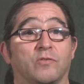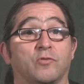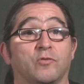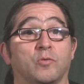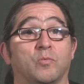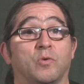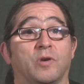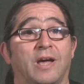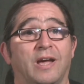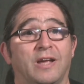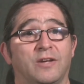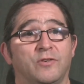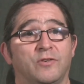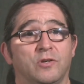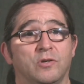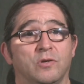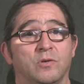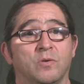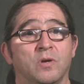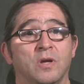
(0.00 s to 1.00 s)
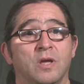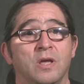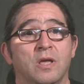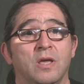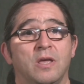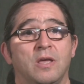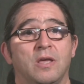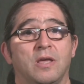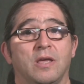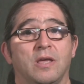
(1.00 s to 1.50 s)
And so what I do
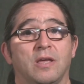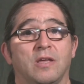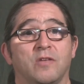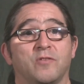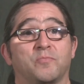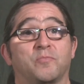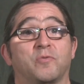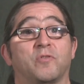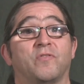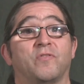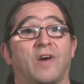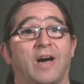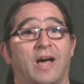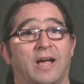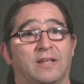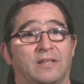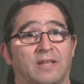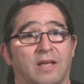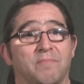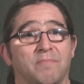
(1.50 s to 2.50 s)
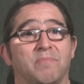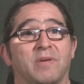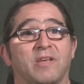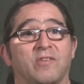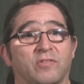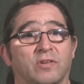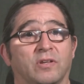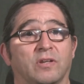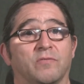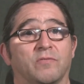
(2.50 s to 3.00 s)
is provide that
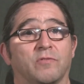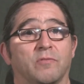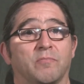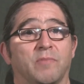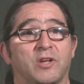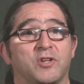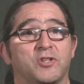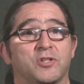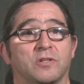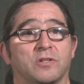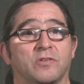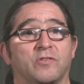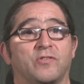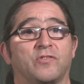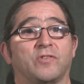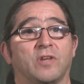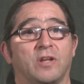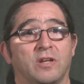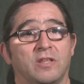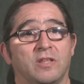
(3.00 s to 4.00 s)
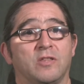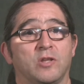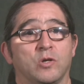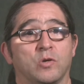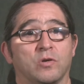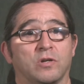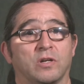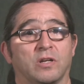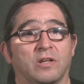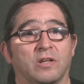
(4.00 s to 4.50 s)
basic information, study the
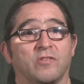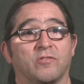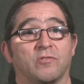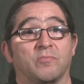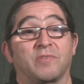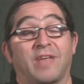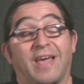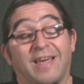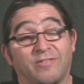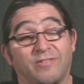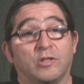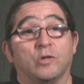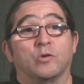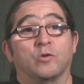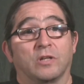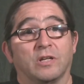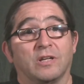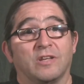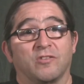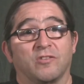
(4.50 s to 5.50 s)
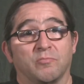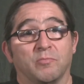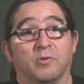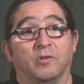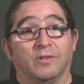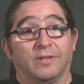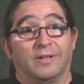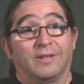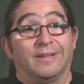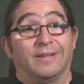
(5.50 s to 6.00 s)
organisms at the
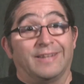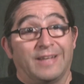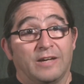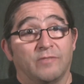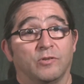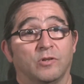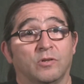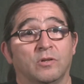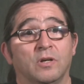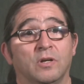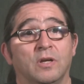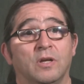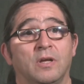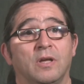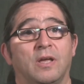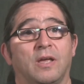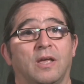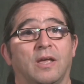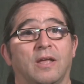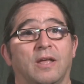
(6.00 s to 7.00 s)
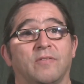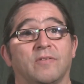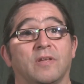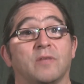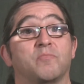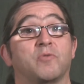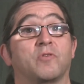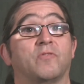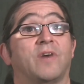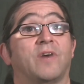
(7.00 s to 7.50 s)
organismal level, and
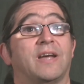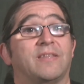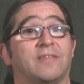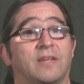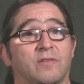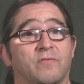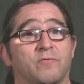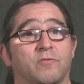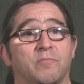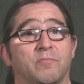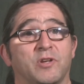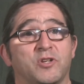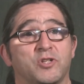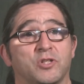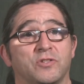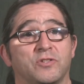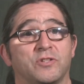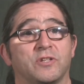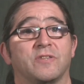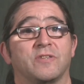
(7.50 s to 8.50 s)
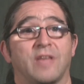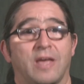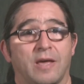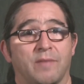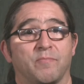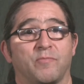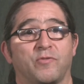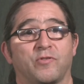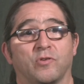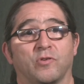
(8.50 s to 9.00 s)
then provide that information to
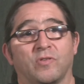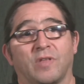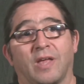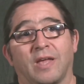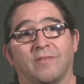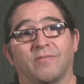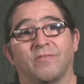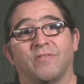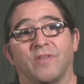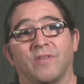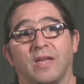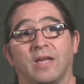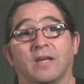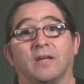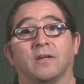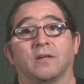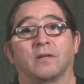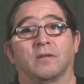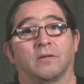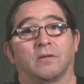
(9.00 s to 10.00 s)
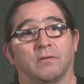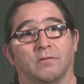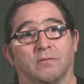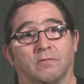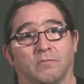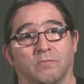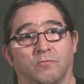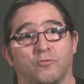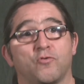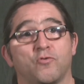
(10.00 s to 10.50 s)
them so that they
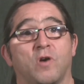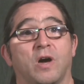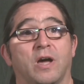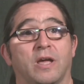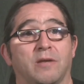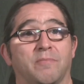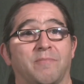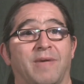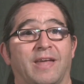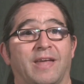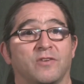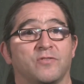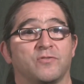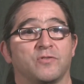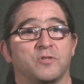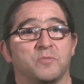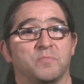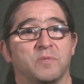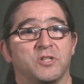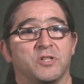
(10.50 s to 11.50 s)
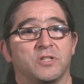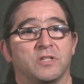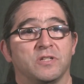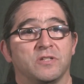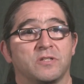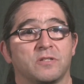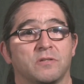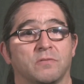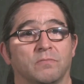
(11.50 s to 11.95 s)
can try and manage the species.